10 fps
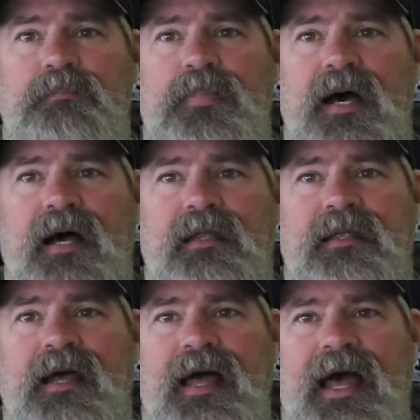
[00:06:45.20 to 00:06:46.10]
But
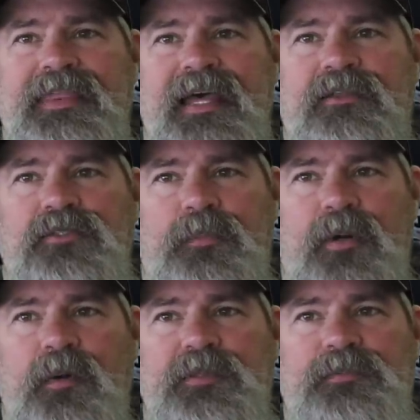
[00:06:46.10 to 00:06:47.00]
I think there's a
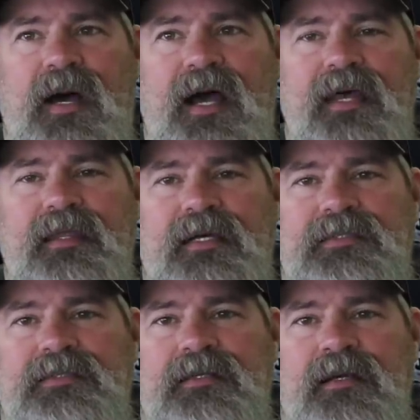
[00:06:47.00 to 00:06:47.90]
purpose behind
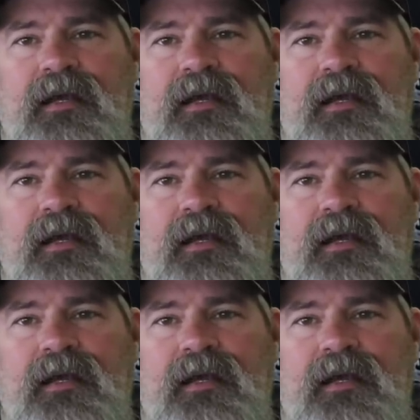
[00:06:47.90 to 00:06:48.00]
this,